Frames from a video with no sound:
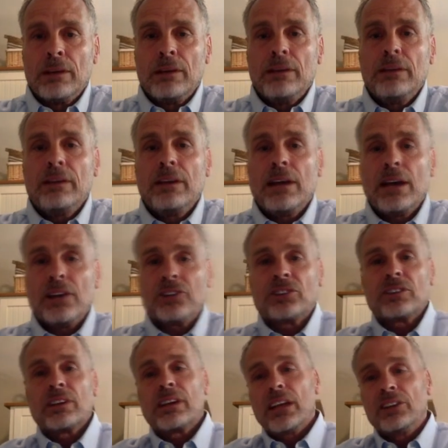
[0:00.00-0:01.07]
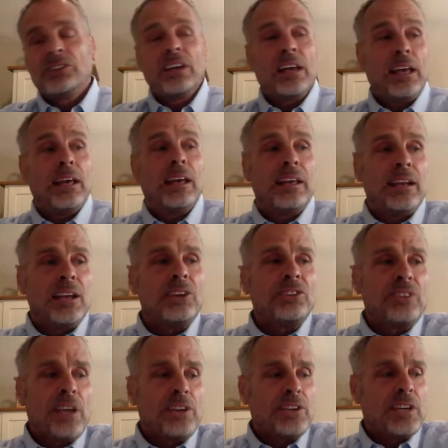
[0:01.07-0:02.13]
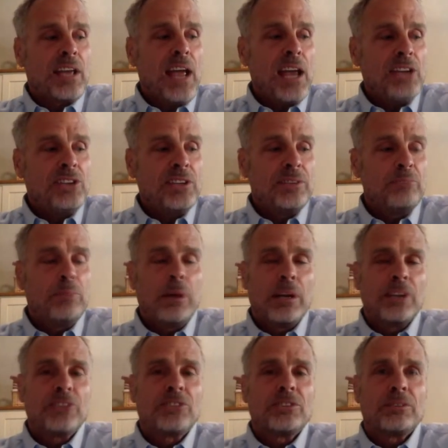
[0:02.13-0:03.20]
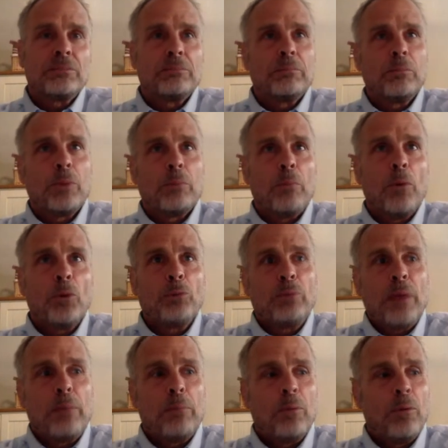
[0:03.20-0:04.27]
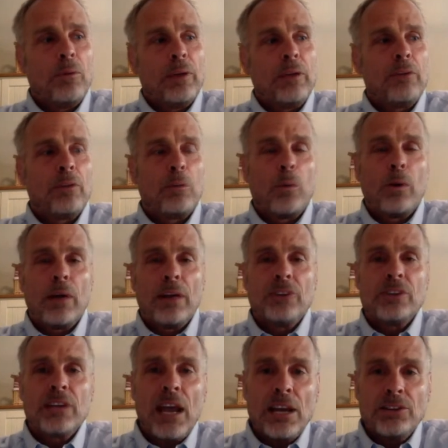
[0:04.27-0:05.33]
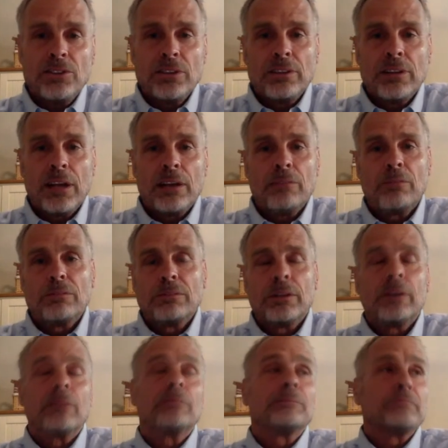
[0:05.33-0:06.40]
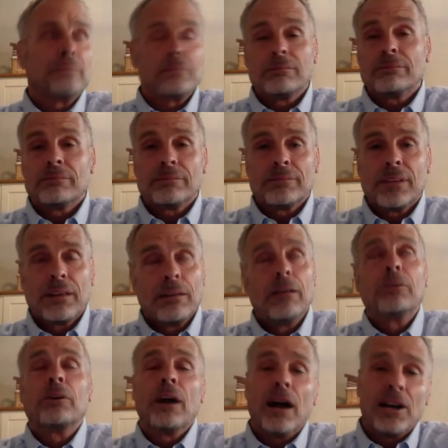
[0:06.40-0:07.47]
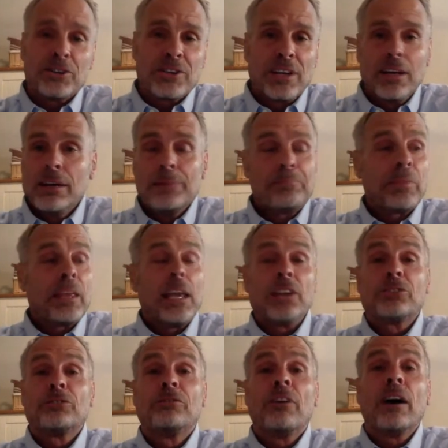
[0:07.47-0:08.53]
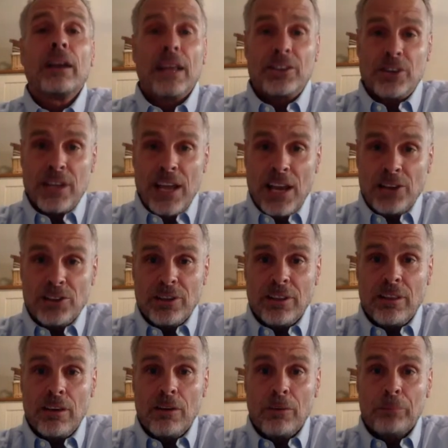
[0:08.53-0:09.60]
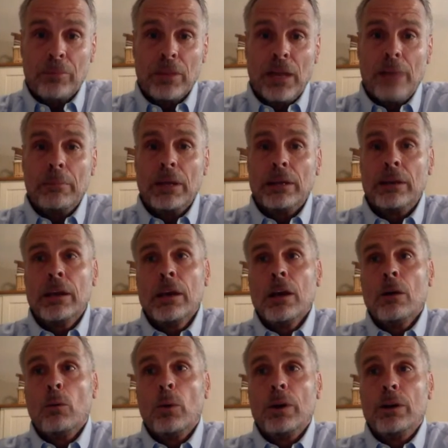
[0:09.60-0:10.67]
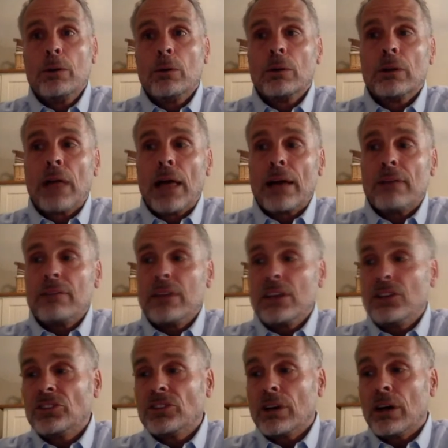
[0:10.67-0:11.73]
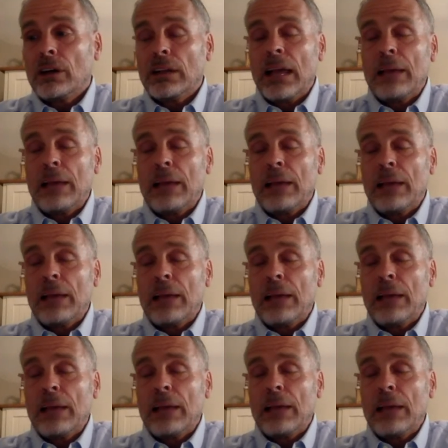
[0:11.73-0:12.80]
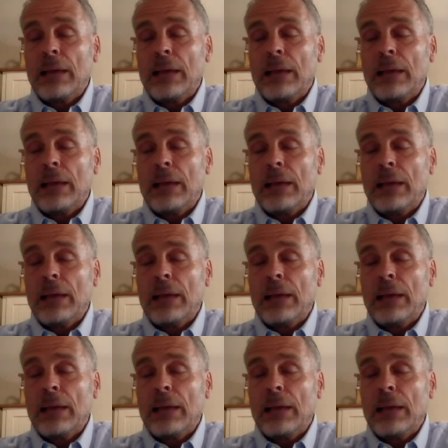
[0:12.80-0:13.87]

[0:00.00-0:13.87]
Yes, Kinsey, it, it is education, but it's, when most people hear the word education, they, you know, oh gosh, it's fun education though. I mean, we do a lot of these uh, lameness for the layman seminars,